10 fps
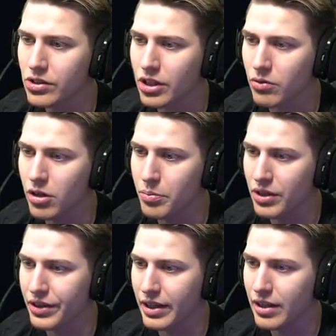It sounds like we're
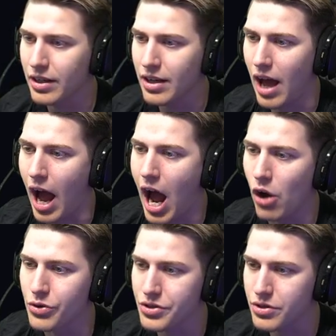building a
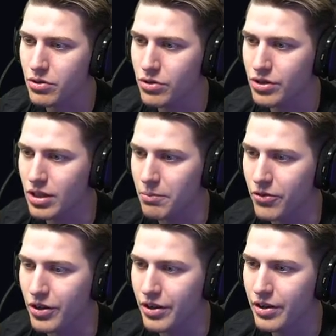house or
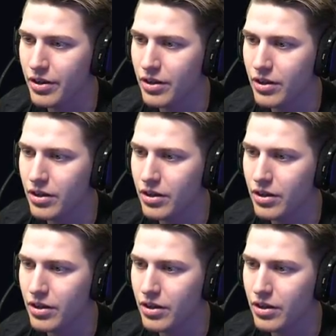something.